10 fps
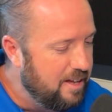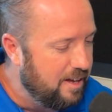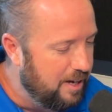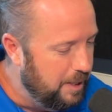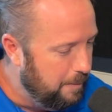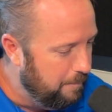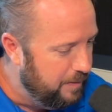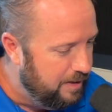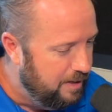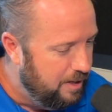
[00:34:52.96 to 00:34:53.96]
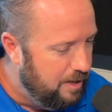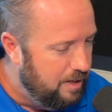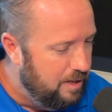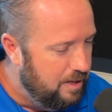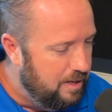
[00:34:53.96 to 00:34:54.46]
Um,
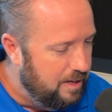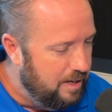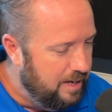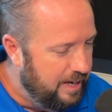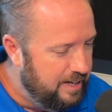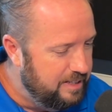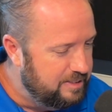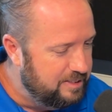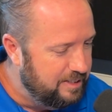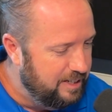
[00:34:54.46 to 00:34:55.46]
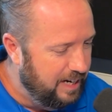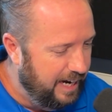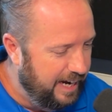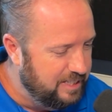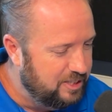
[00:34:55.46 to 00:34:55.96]
and it's
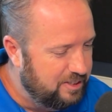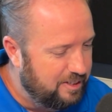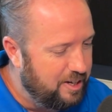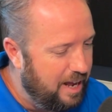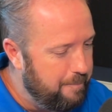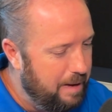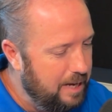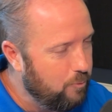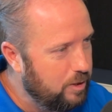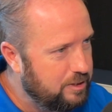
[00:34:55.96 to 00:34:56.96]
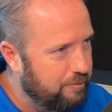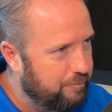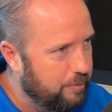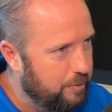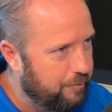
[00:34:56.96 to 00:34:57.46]
it's mine wasn't
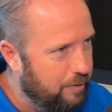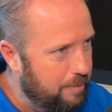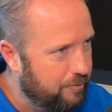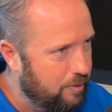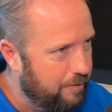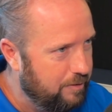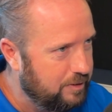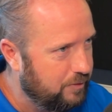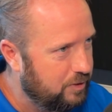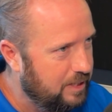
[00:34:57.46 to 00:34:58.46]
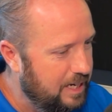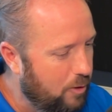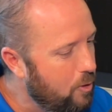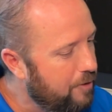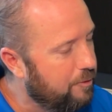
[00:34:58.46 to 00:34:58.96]
from the frame of reference of staying
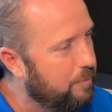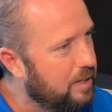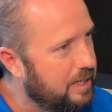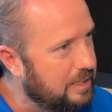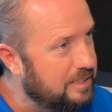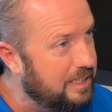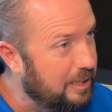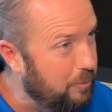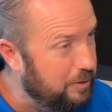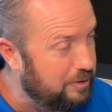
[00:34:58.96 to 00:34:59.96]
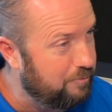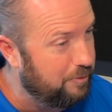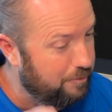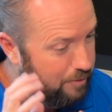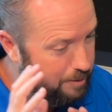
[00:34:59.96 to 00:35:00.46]
away from things. It was
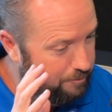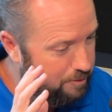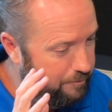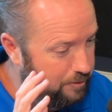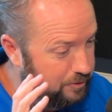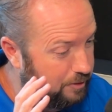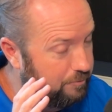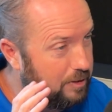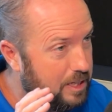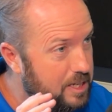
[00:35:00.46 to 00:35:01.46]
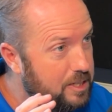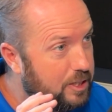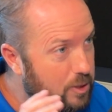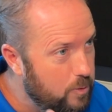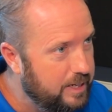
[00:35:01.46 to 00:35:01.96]
the frame of reference of
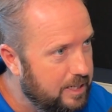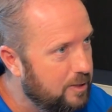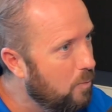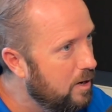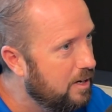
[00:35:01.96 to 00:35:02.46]
going into what